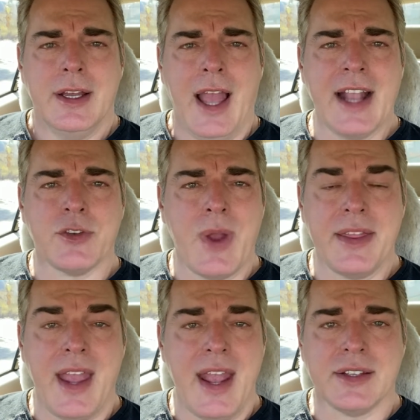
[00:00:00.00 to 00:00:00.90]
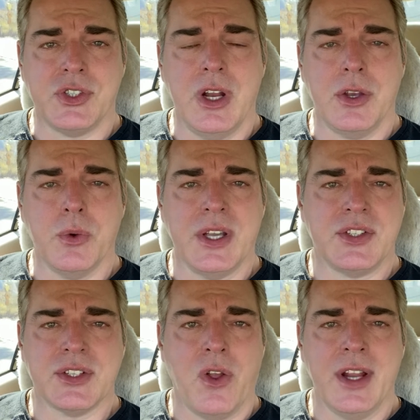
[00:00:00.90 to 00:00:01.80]
act around the house. You know, you're always
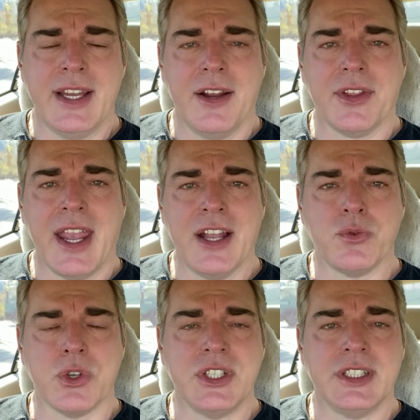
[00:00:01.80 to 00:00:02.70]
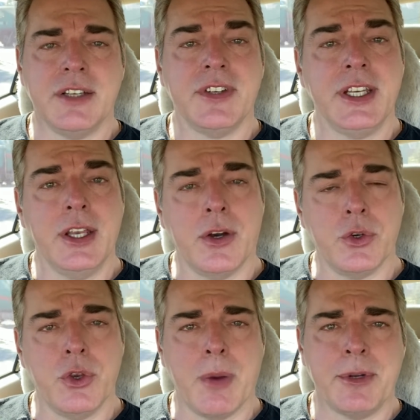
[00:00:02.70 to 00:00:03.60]
just lying down on the couch watching TV, or
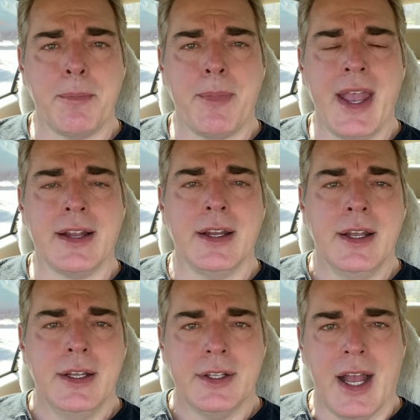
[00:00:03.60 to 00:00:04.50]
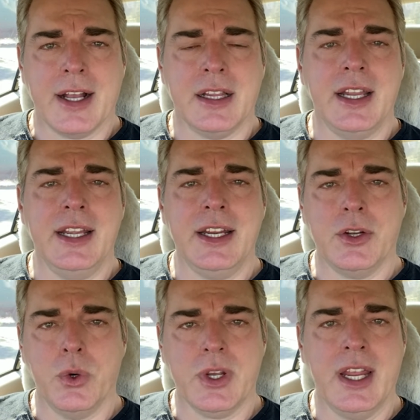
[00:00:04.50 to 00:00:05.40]
you're up and about cleaning,
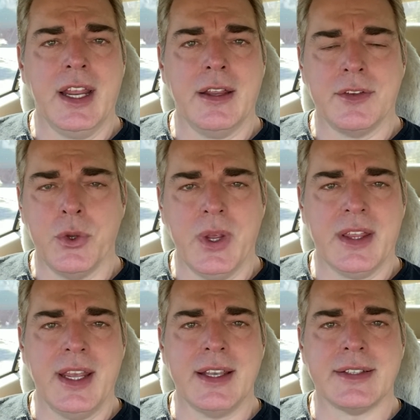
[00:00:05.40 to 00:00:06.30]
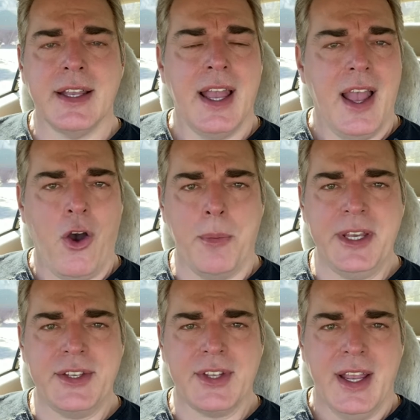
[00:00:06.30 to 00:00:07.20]
cooking, doing things,
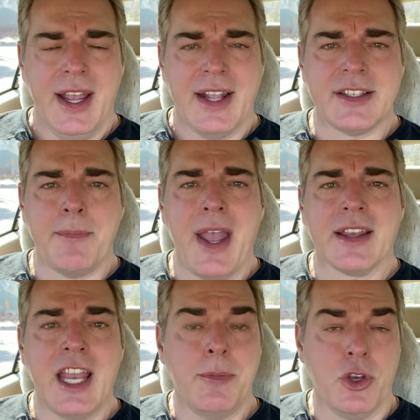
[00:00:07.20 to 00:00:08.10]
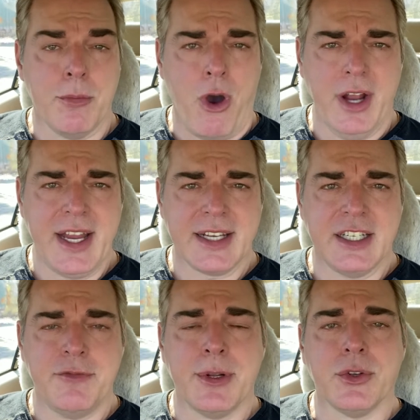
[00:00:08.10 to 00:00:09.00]
hobbies. It's about keeping your mind
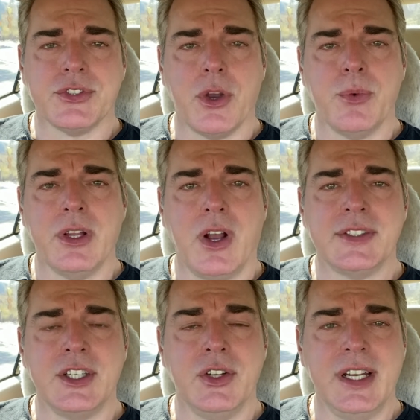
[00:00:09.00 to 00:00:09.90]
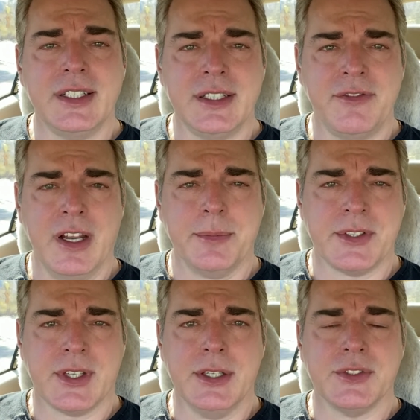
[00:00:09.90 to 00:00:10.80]
active, but also realizing you need to develop the
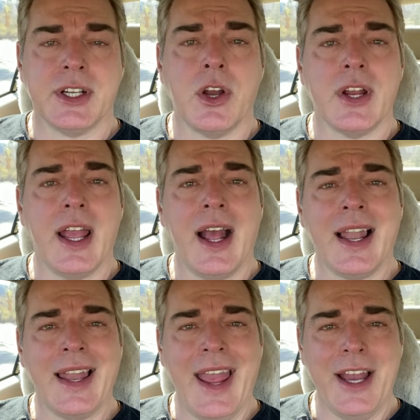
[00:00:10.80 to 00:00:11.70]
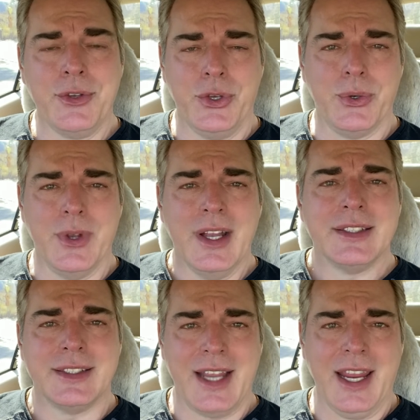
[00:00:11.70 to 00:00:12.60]
skills that are going to allow you
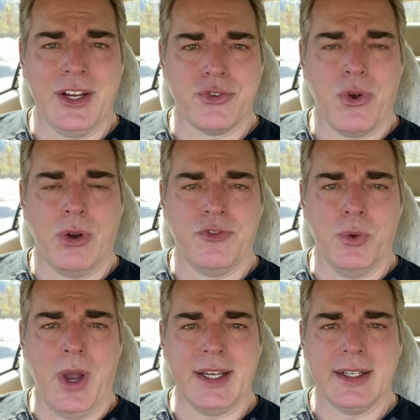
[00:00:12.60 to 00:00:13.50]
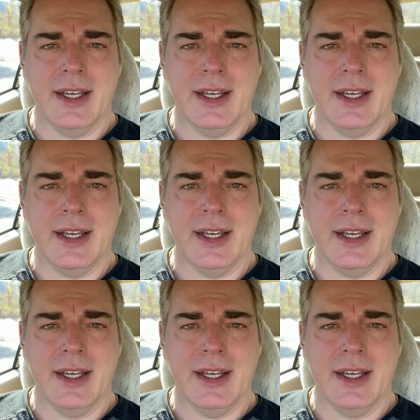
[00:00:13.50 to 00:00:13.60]
to take control of your weight.